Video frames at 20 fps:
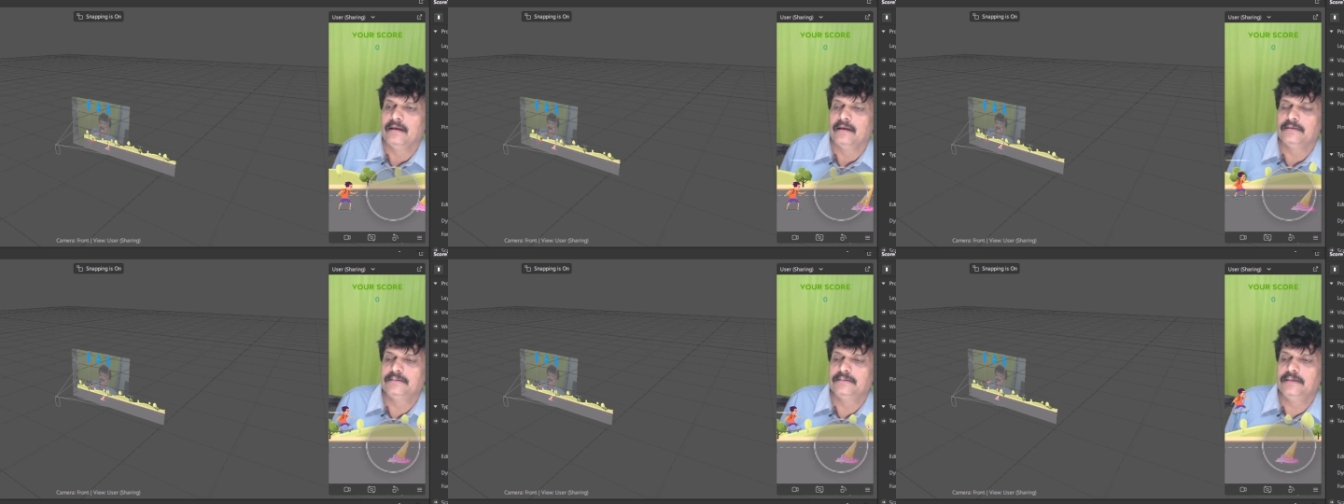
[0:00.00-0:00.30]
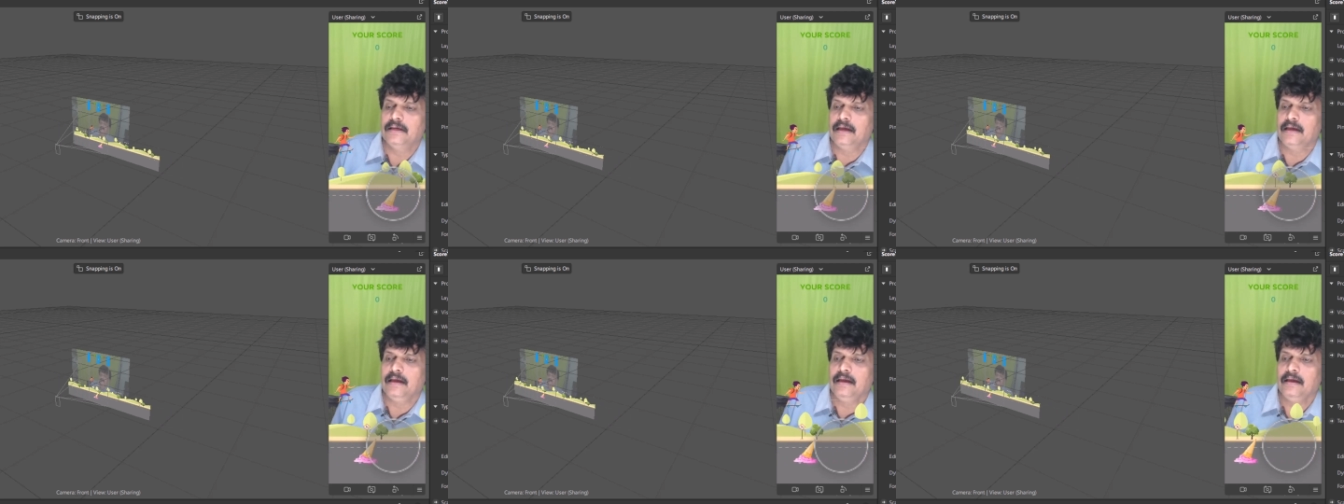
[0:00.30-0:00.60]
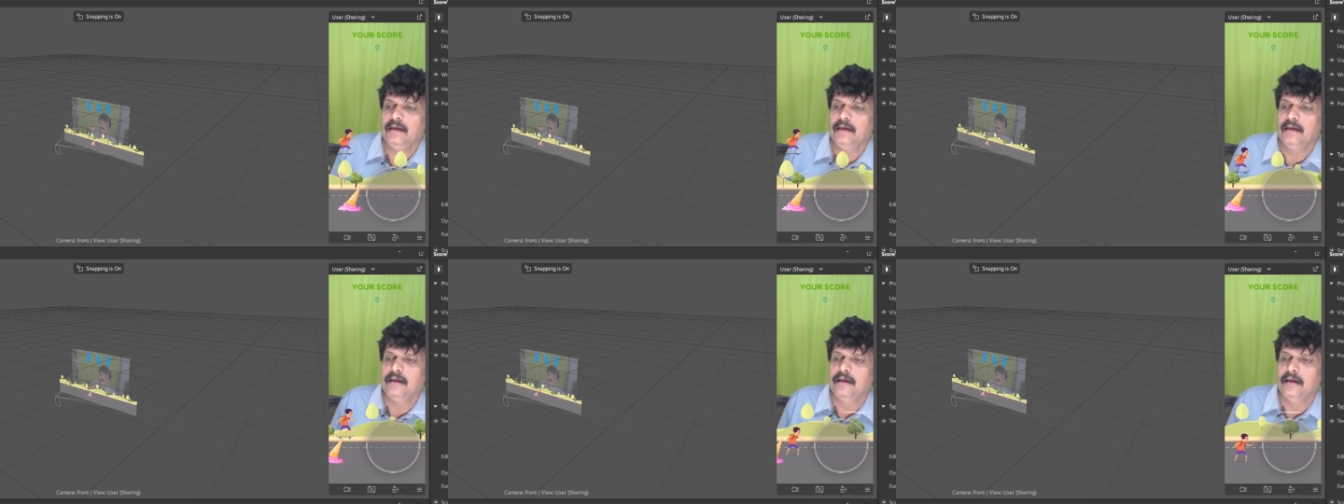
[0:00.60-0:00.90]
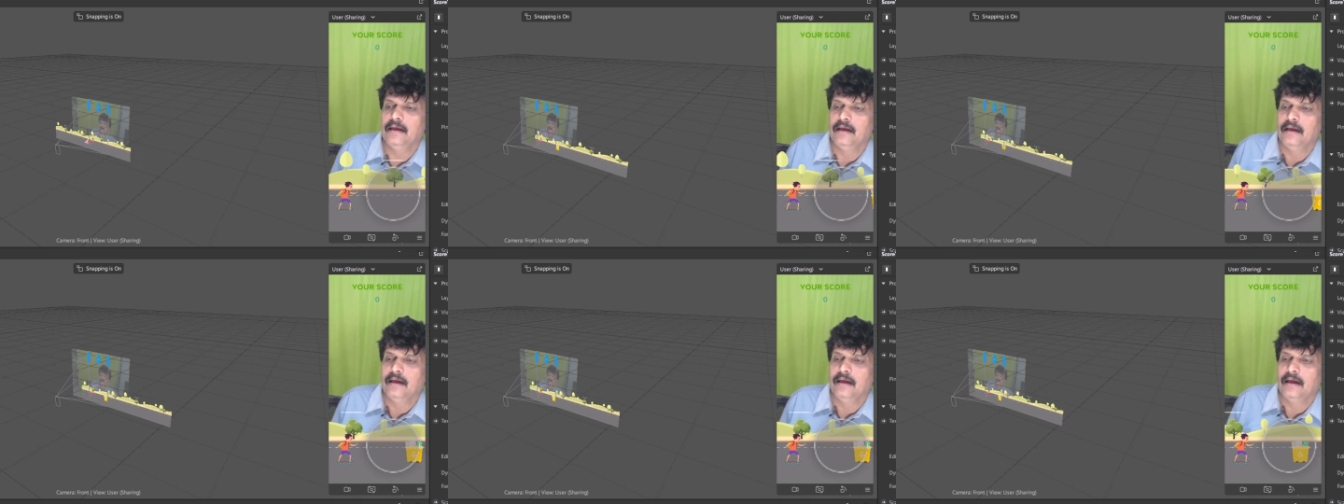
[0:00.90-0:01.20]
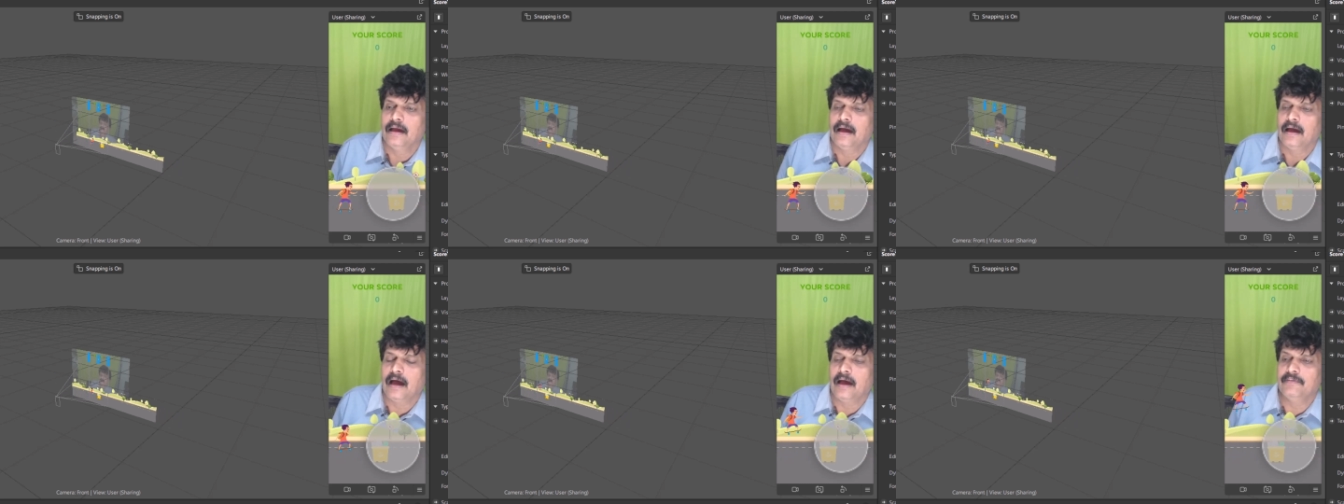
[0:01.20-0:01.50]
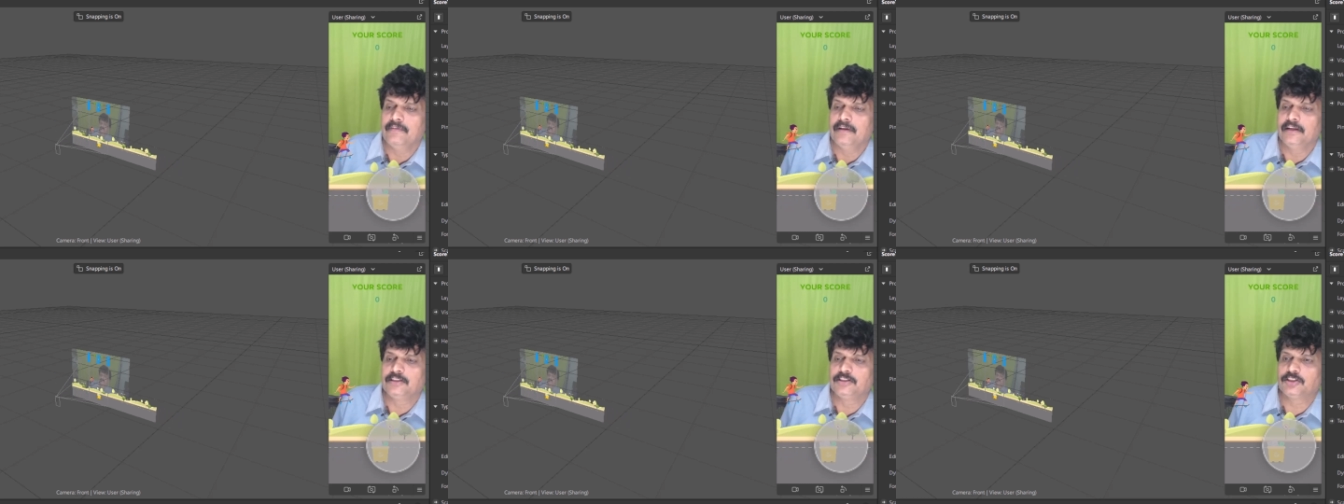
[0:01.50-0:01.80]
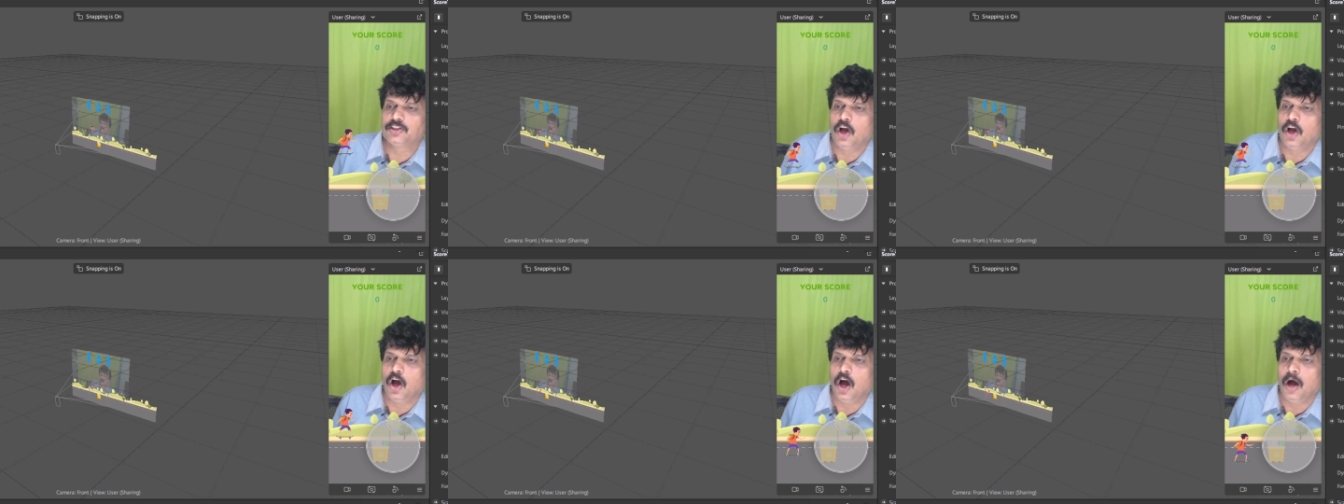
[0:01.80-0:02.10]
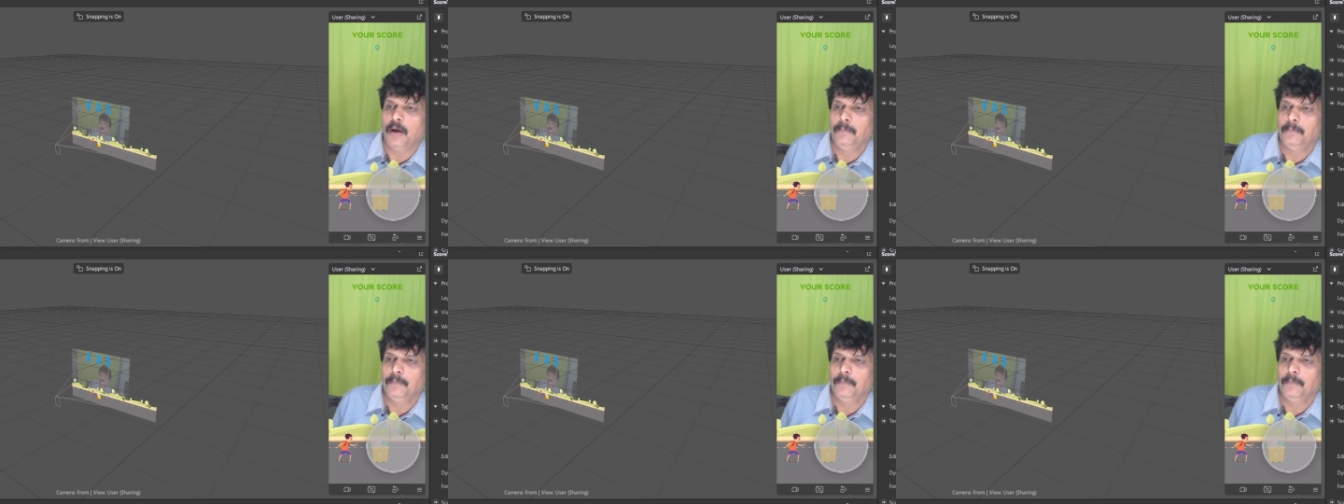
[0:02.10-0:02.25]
see, I will stop.